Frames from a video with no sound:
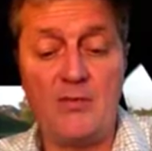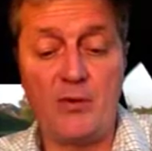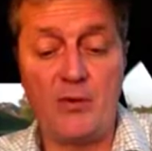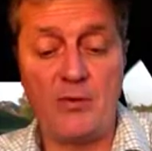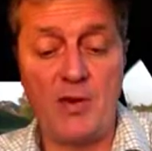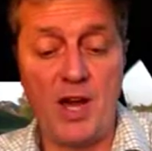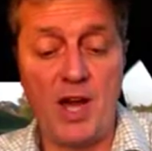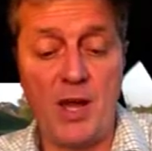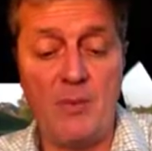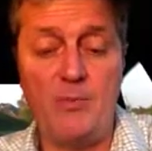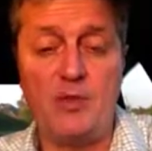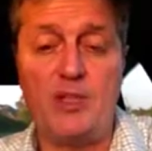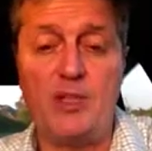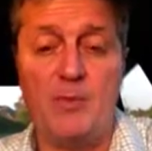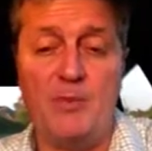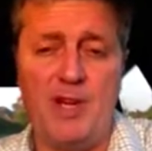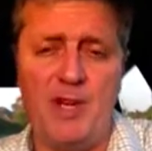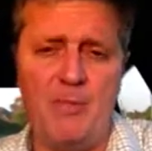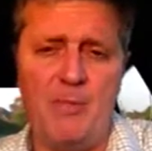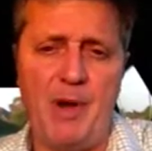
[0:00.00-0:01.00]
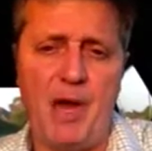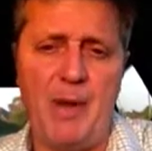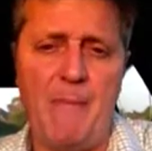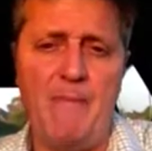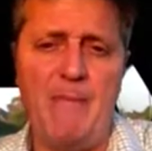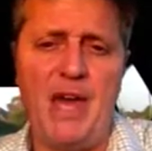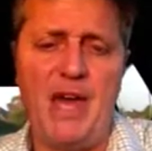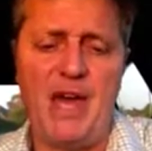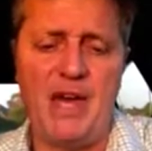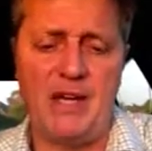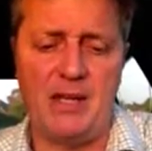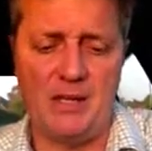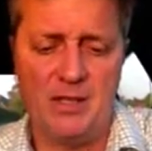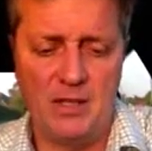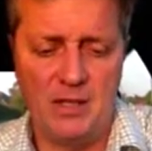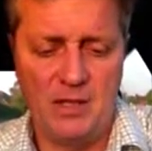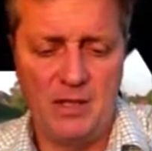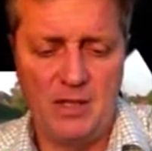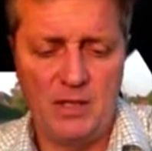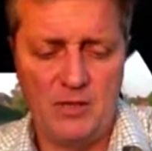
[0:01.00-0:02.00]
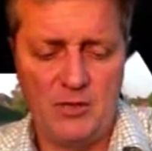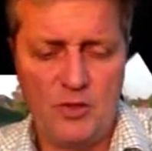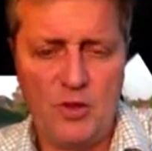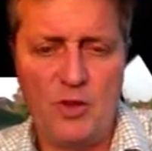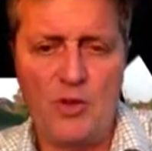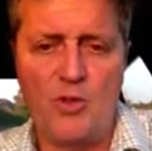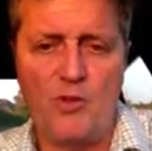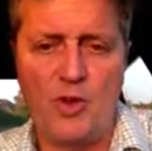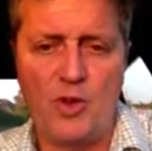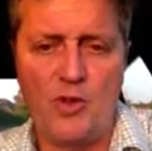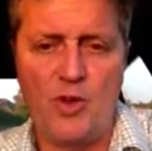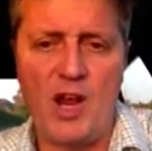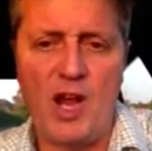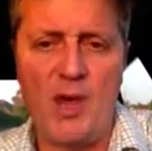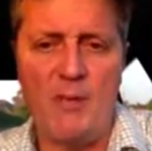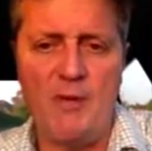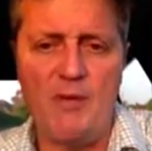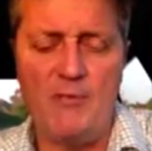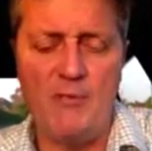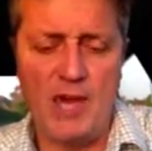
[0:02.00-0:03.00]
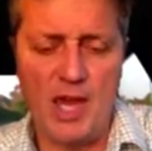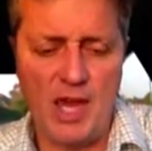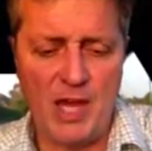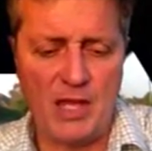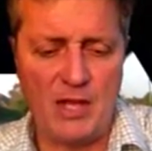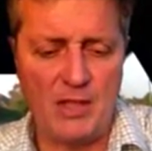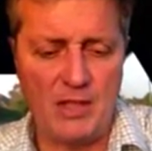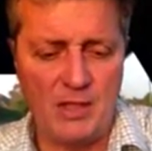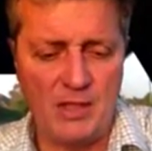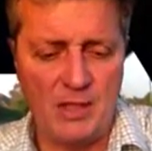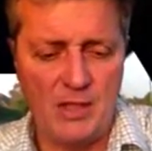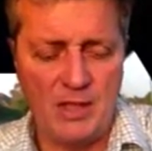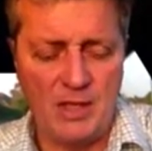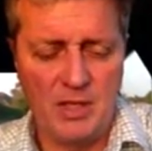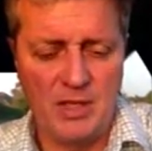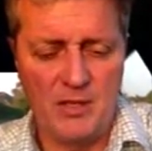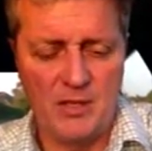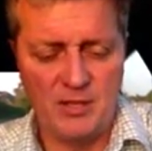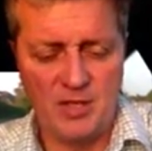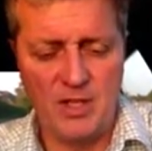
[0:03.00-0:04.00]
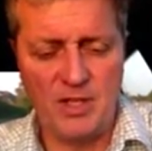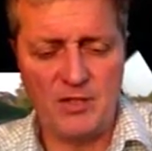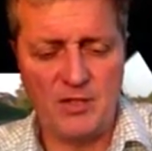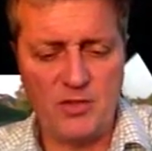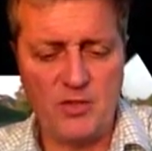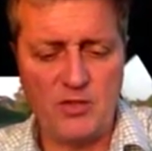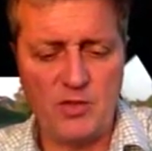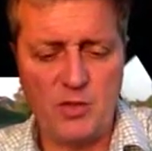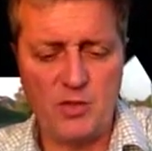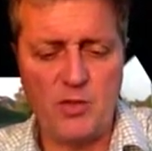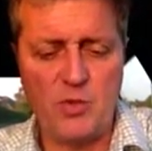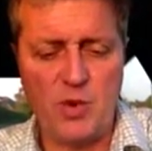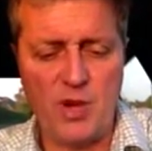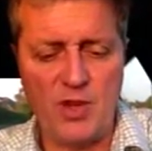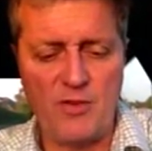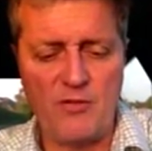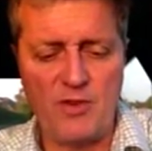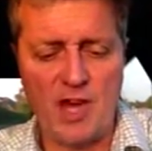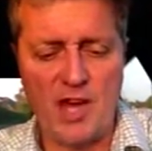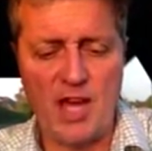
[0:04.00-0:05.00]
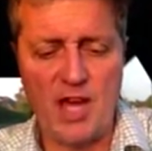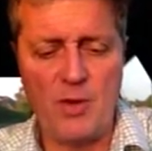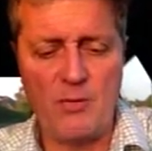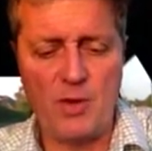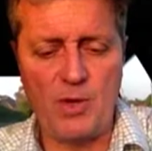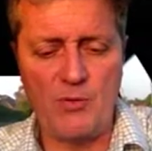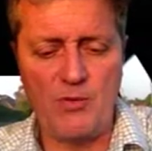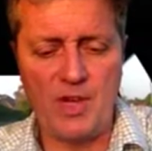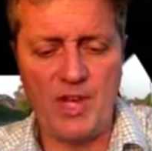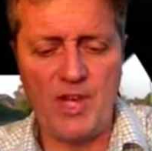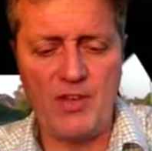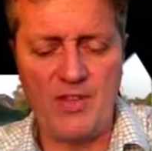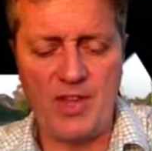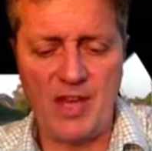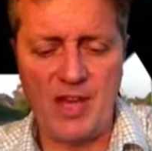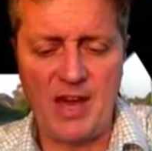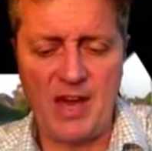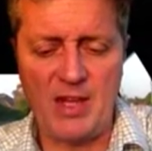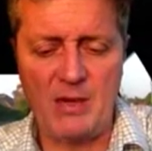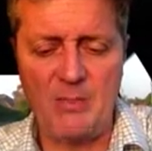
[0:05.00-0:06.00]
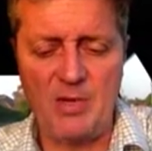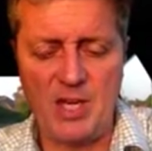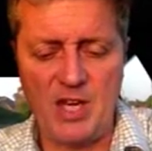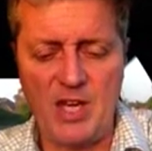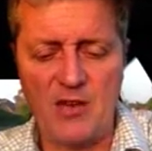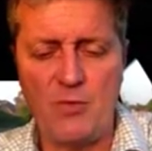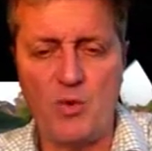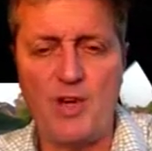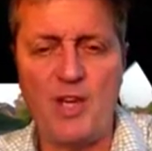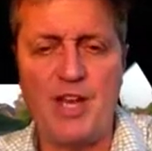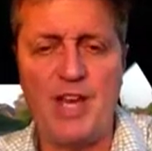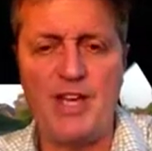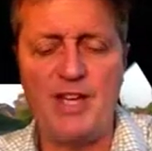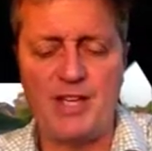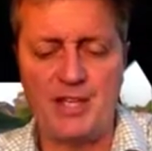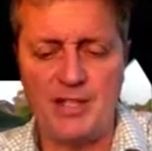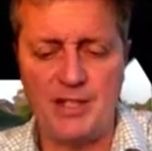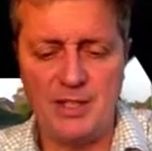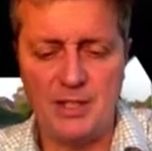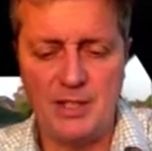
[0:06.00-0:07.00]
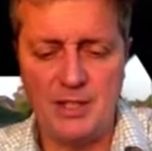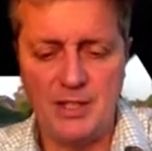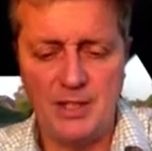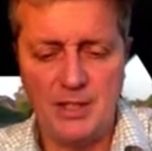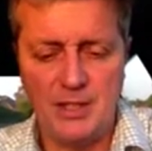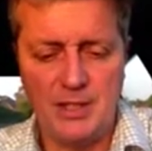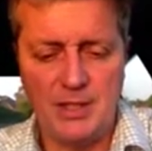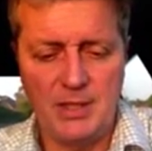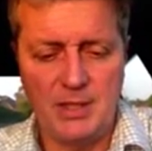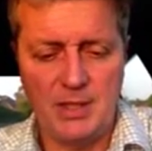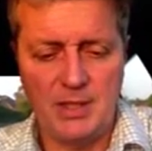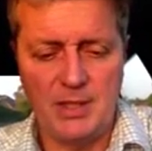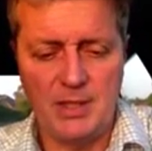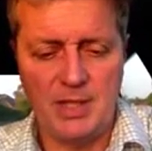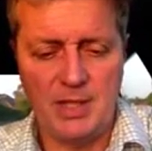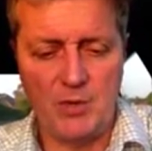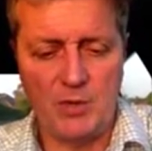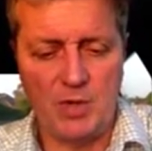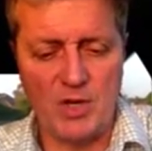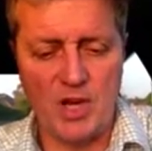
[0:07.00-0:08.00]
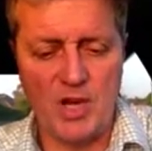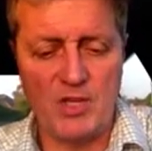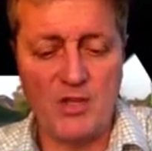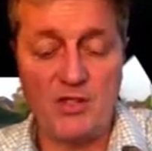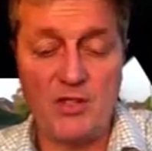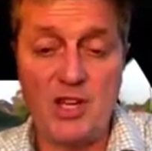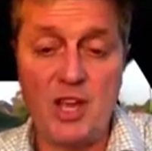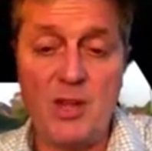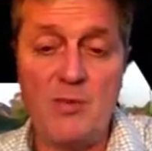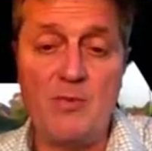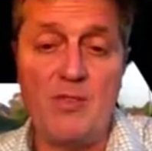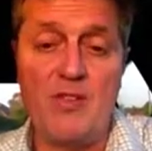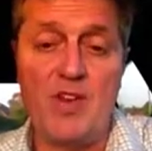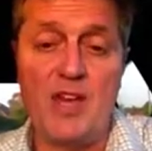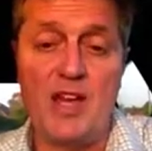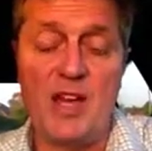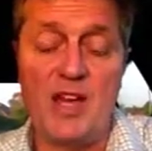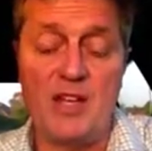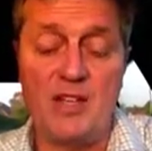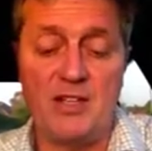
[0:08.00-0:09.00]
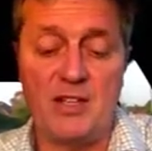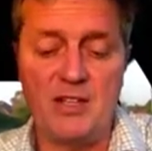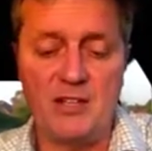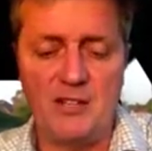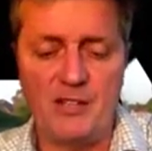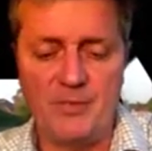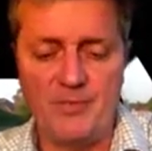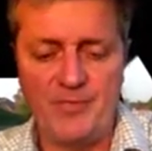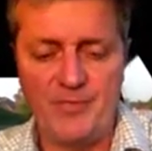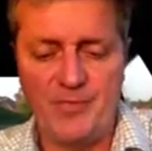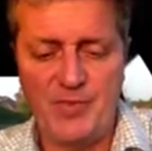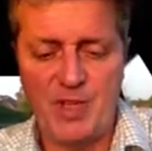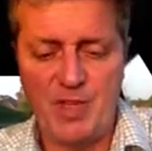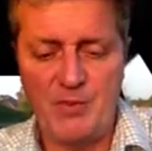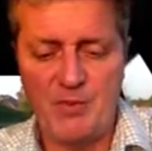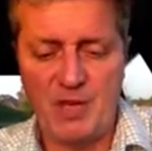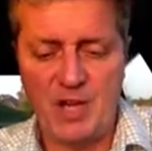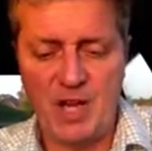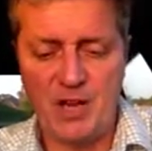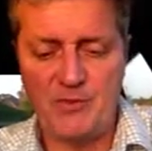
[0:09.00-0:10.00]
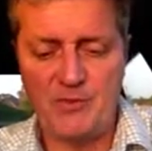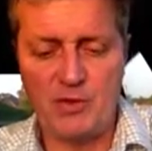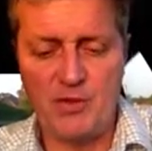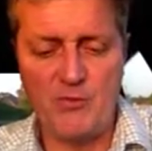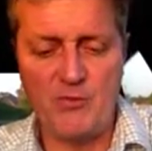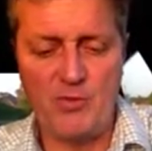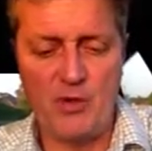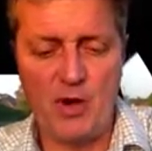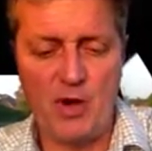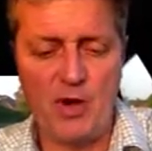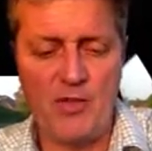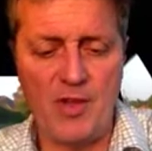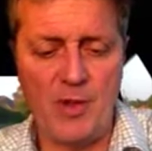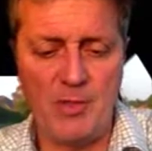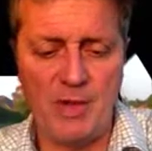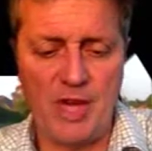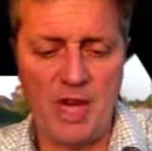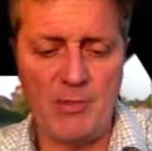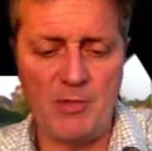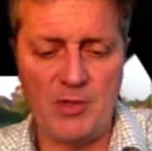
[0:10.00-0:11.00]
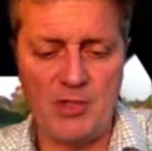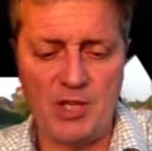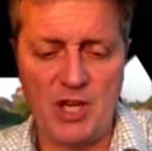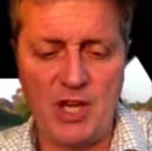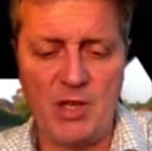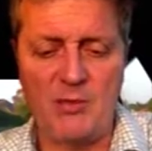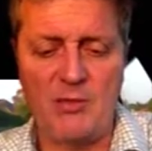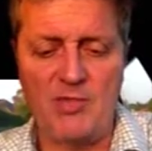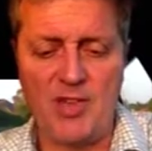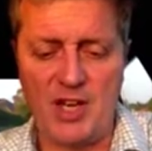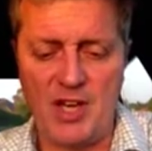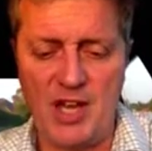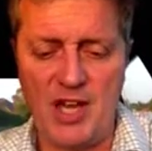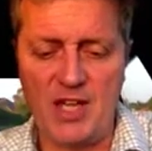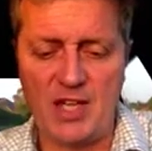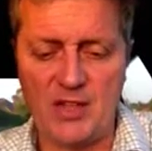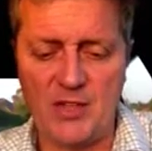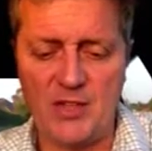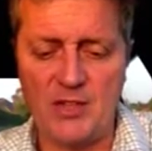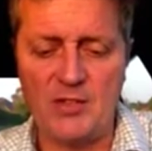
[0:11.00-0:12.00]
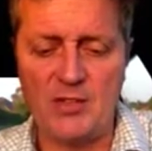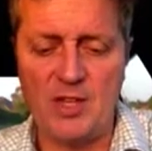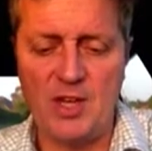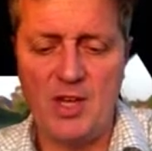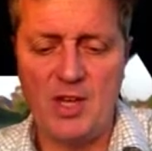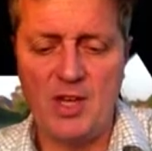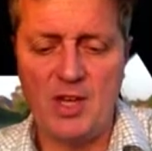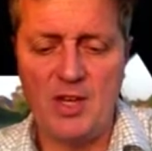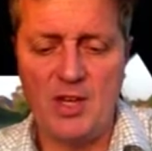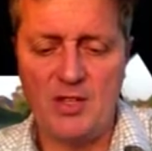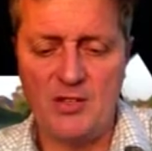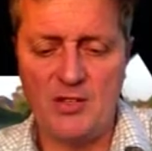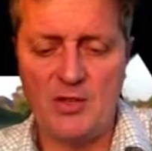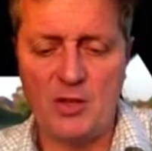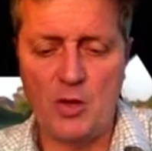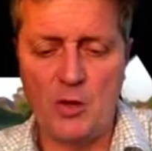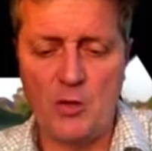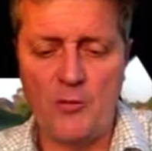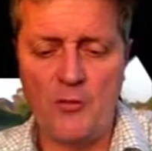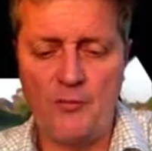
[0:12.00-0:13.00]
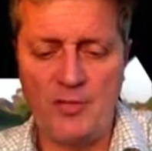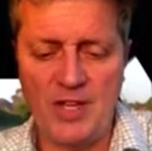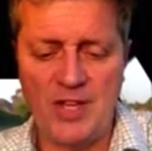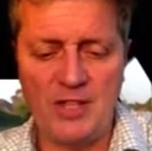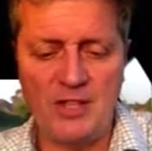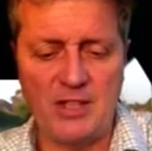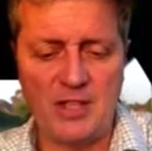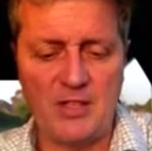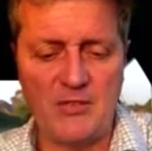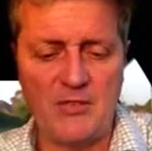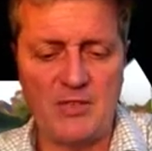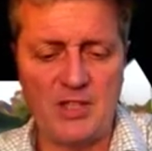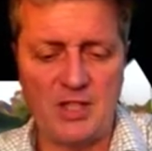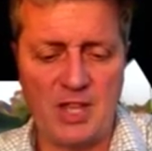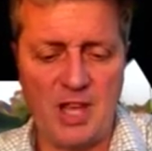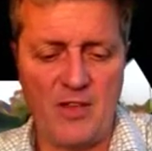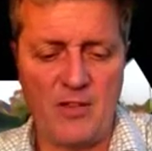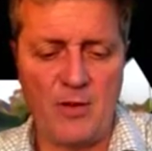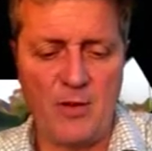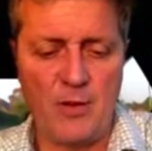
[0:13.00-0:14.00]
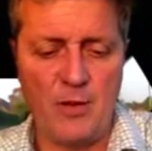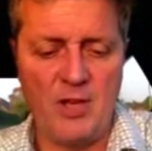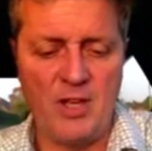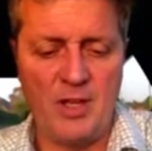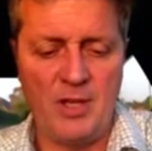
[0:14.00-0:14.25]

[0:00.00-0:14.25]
of crime was committed by man. 2. The crime of man. In Genesis 2:25 we read that Adam and Eve were naked and were not ashamed of their nakedness, but after the fall they became ashamed of their nakedness and sewed fig leaves together